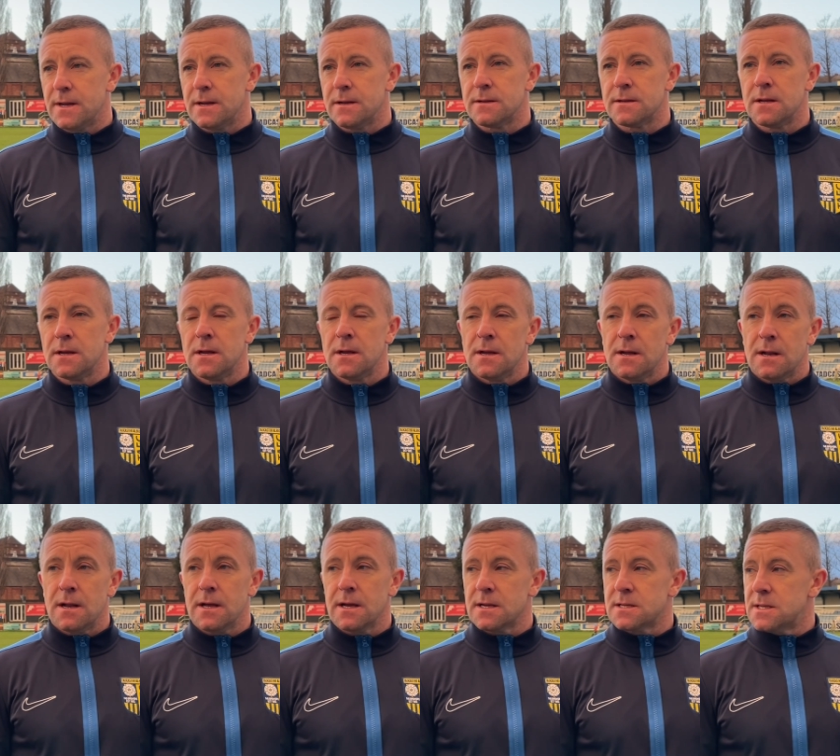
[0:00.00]
And
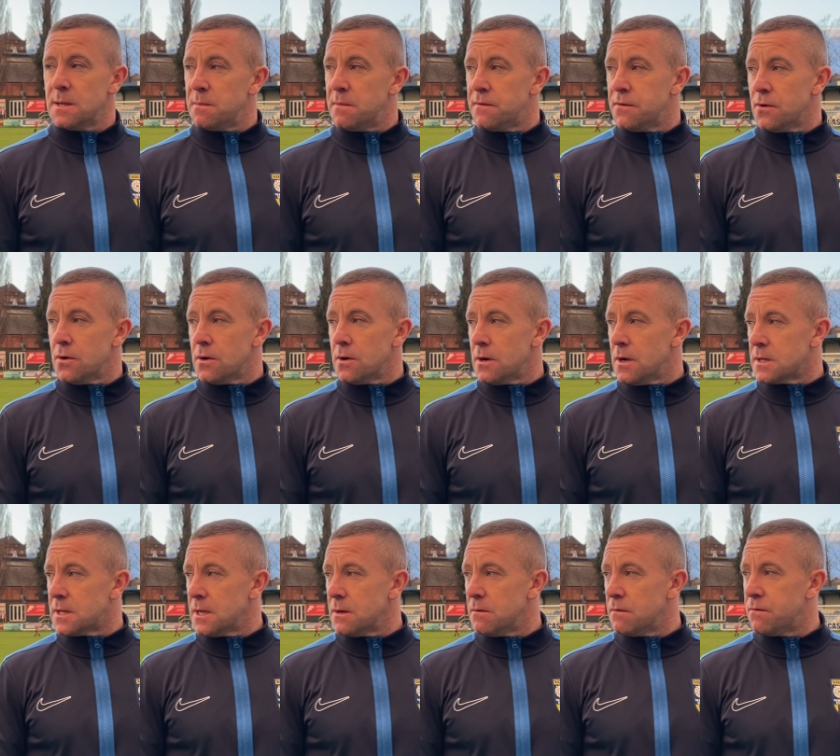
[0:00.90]
like I said before, I
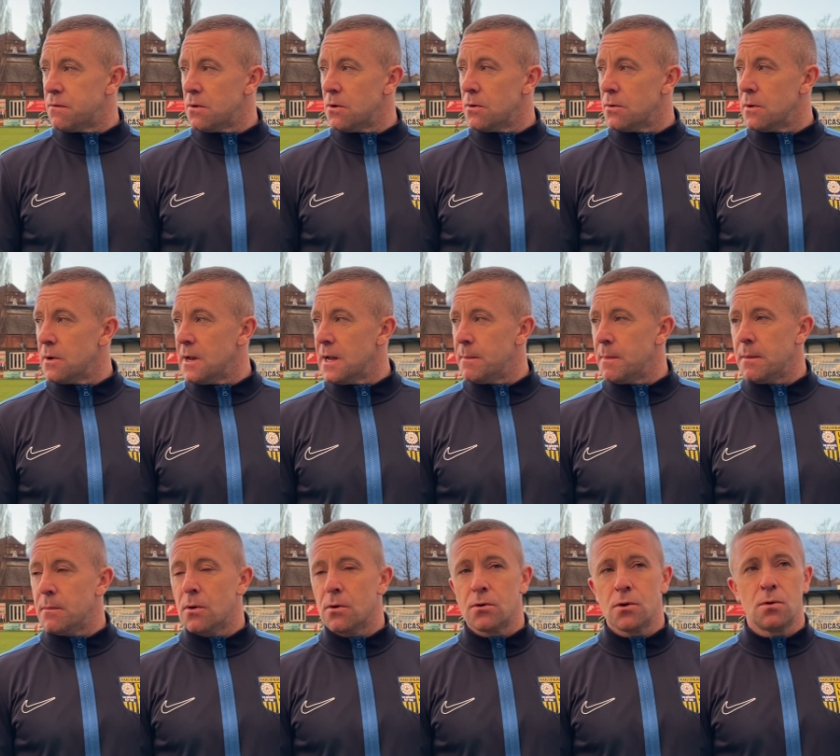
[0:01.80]
think if we were a little
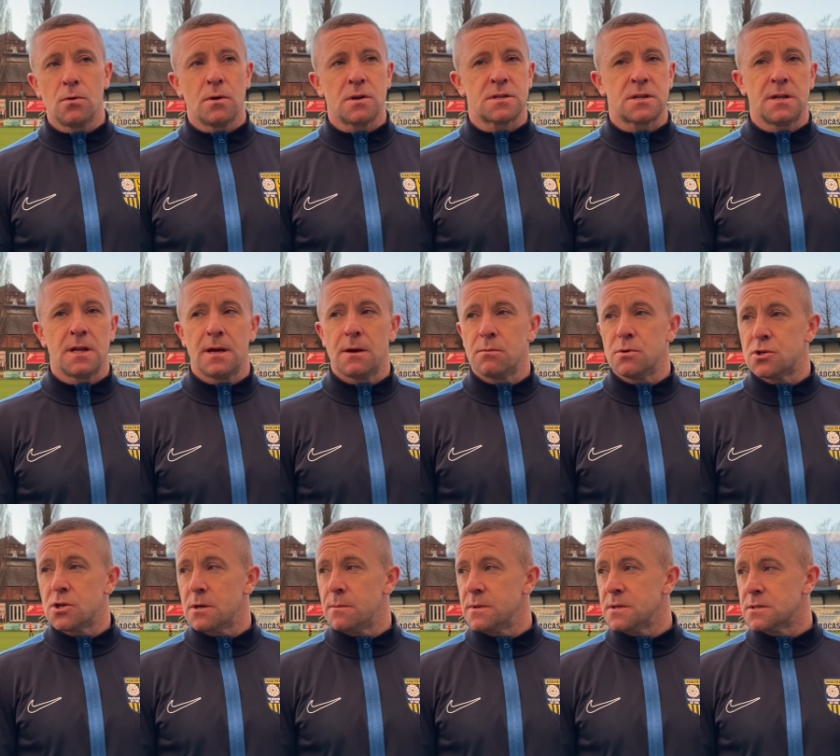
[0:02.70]
bit more ruthless today, we
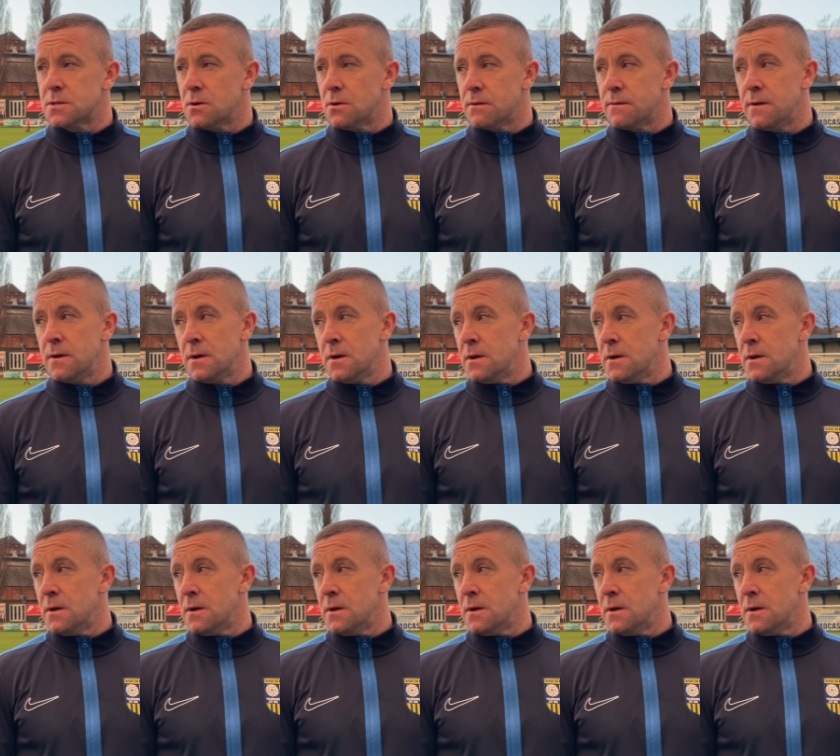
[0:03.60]
should have been sort of